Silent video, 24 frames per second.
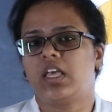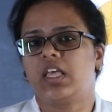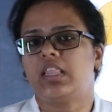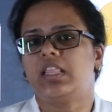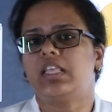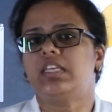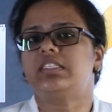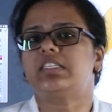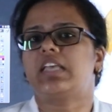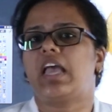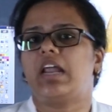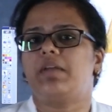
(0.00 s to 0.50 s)

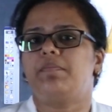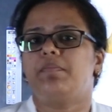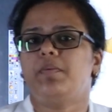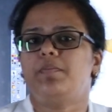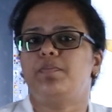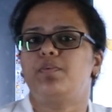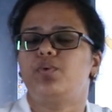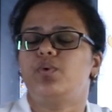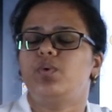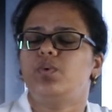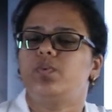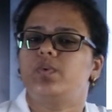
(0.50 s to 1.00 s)
This can be
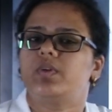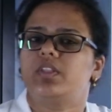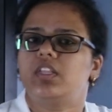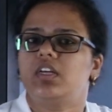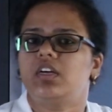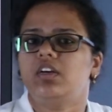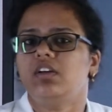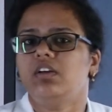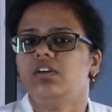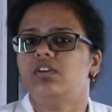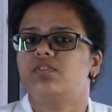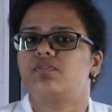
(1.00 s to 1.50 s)
proved with
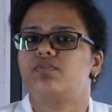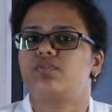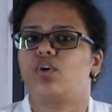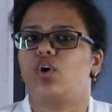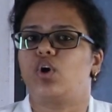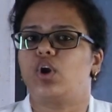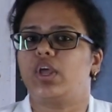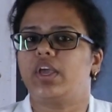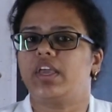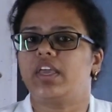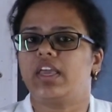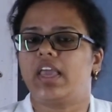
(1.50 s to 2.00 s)
the
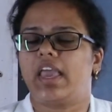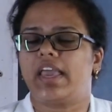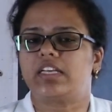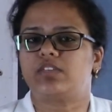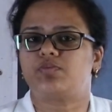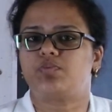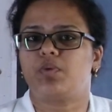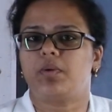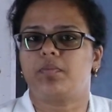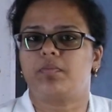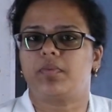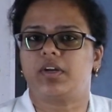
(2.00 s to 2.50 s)
following
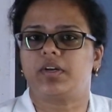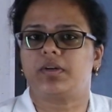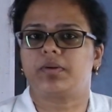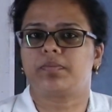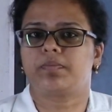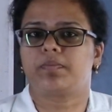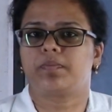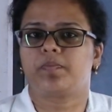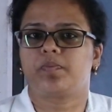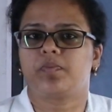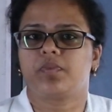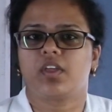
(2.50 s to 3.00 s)
experiment.
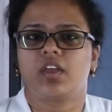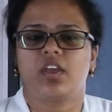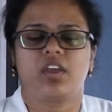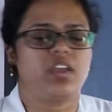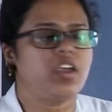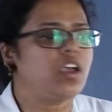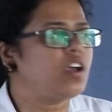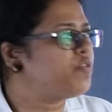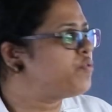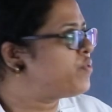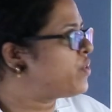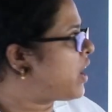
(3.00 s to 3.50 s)

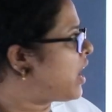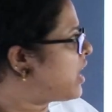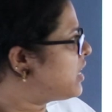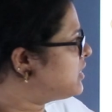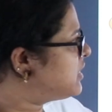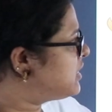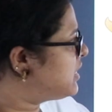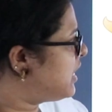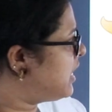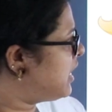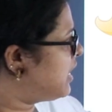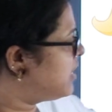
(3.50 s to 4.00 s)
Here if you are
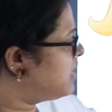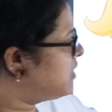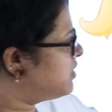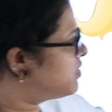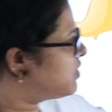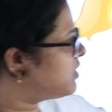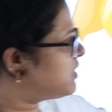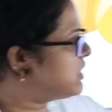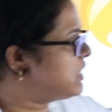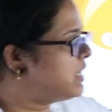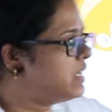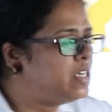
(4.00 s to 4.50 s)
seeing
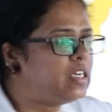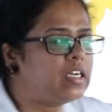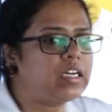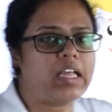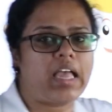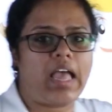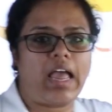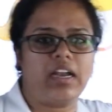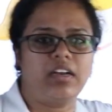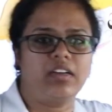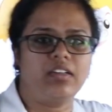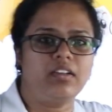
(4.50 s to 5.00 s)
just lit a
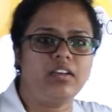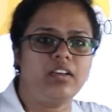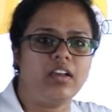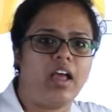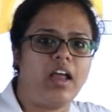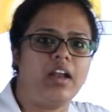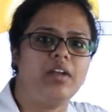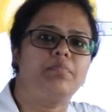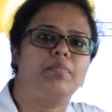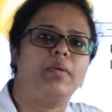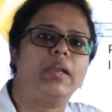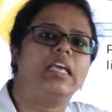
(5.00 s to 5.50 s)
candle
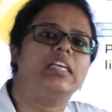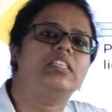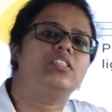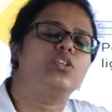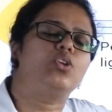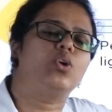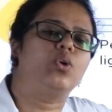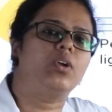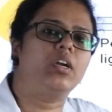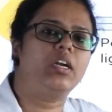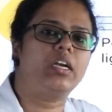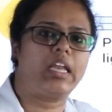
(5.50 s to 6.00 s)
and place it
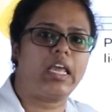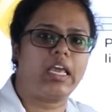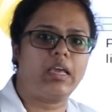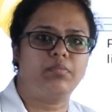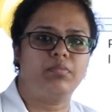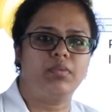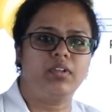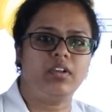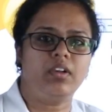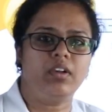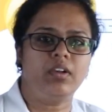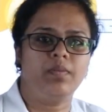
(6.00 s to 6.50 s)
on a
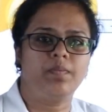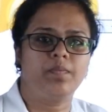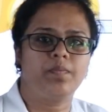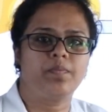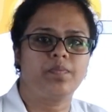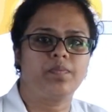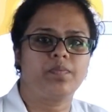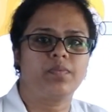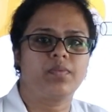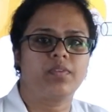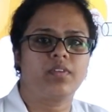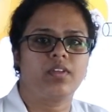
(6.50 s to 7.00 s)
table
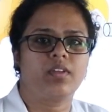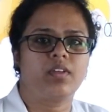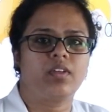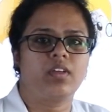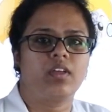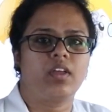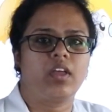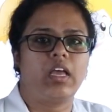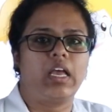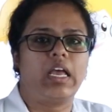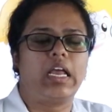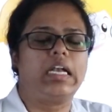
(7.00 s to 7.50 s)

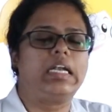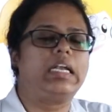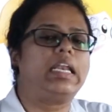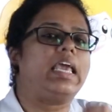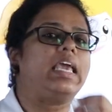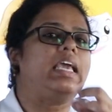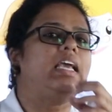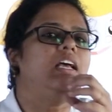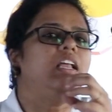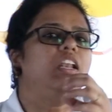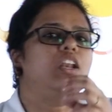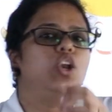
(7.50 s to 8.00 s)

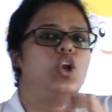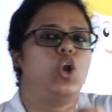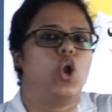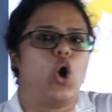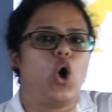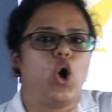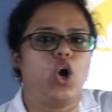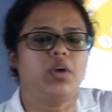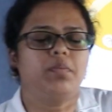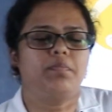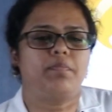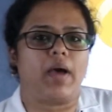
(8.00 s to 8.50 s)
take a
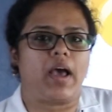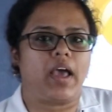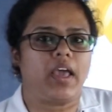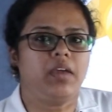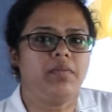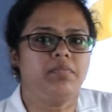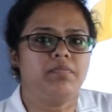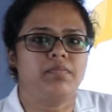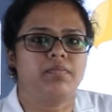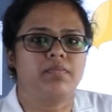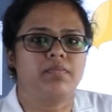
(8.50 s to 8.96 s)
long pipe